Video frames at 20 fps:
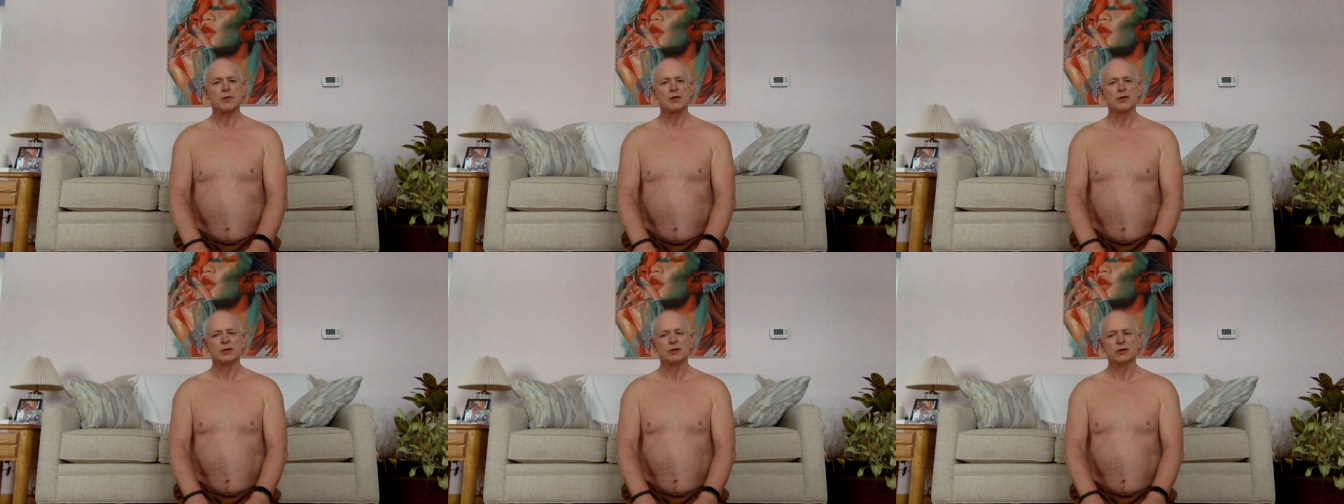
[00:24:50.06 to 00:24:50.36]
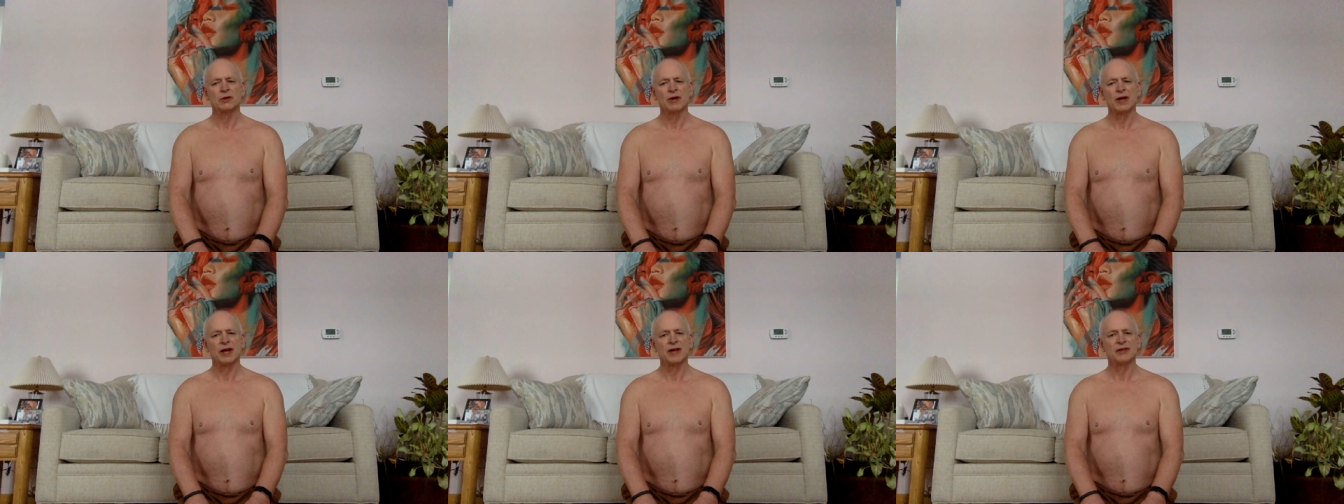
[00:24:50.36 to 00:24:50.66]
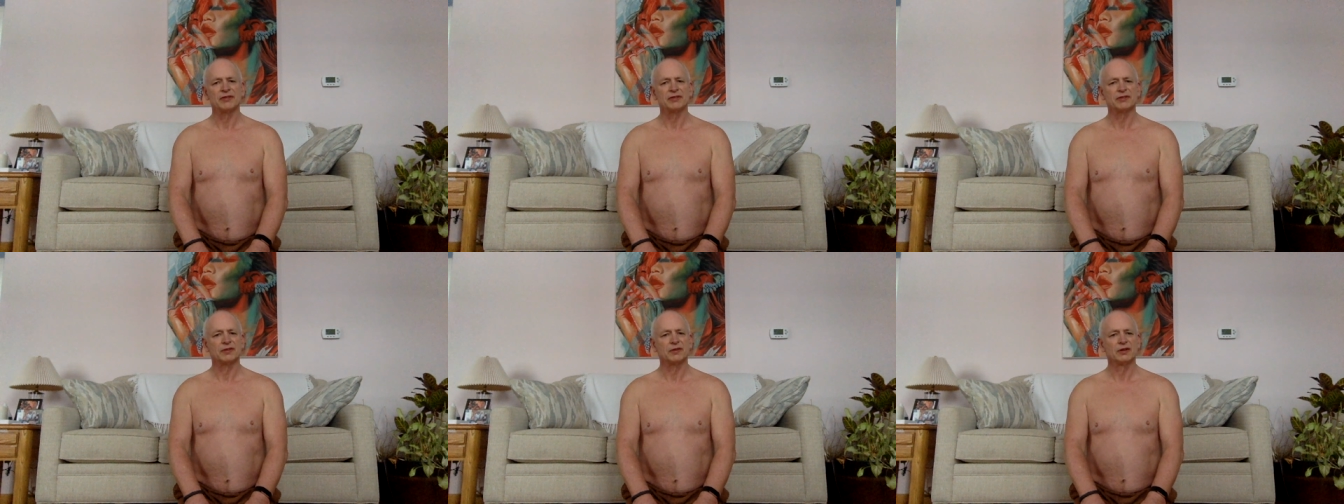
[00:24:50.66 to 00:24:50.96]
The
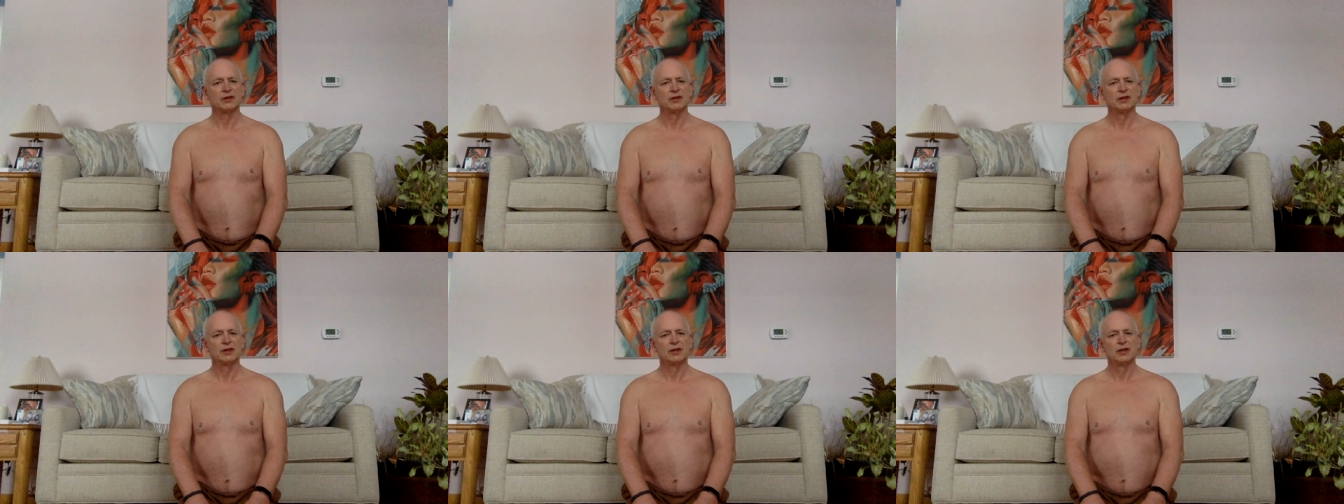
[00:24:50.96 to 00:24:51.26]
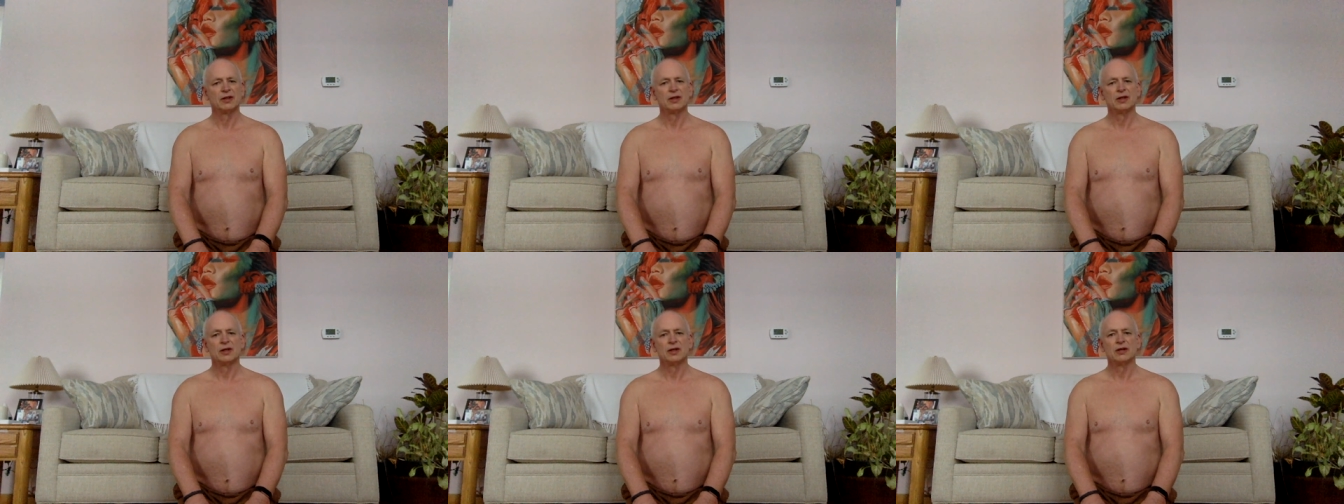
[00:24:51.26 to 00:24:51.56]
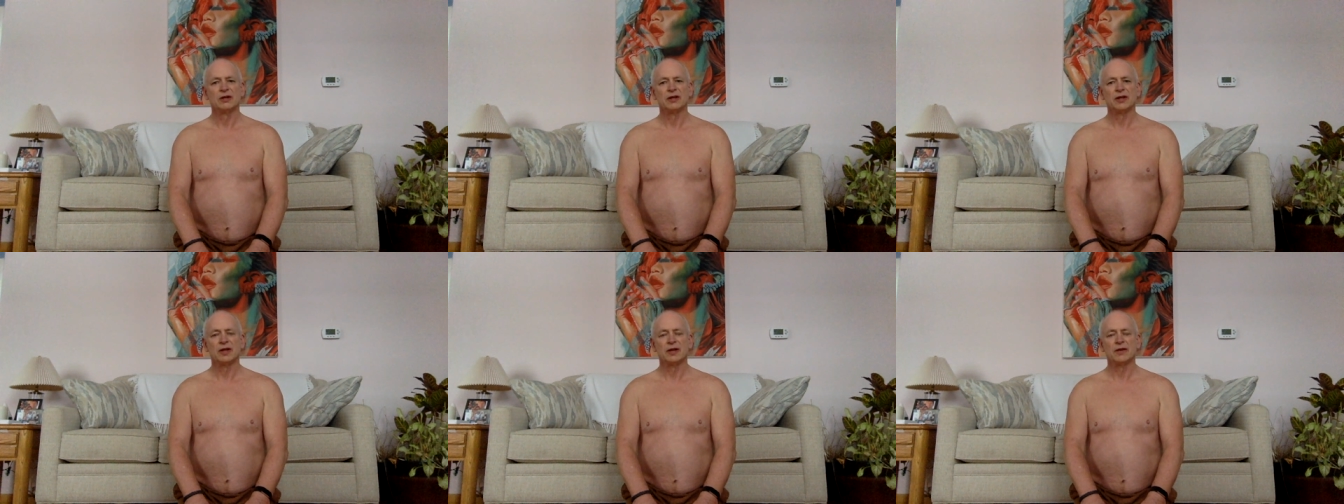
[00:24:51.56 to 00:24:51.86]
last
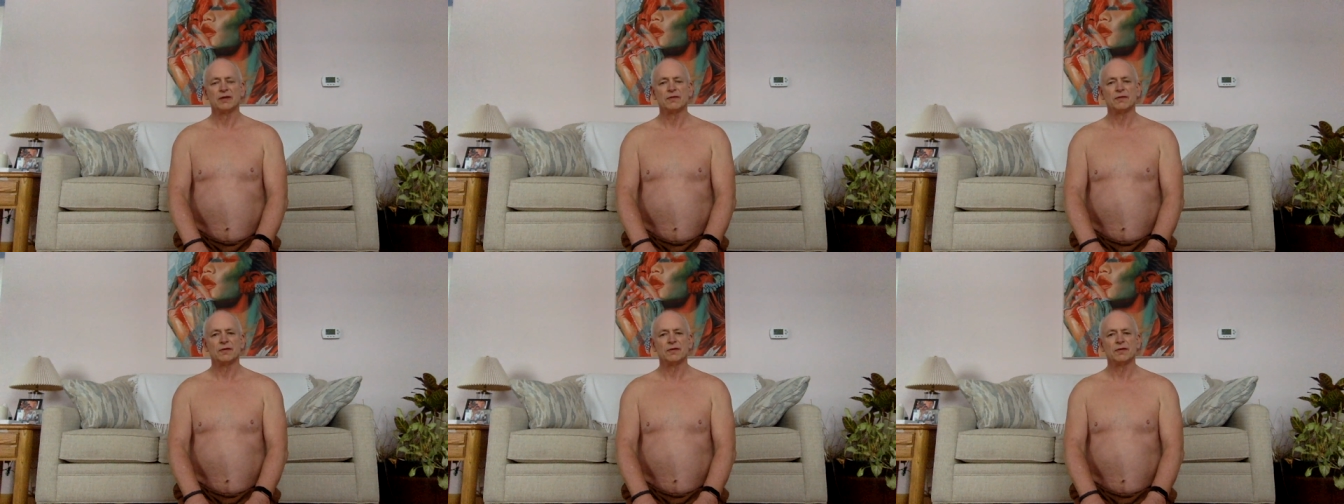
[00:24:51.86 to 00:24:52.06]
10,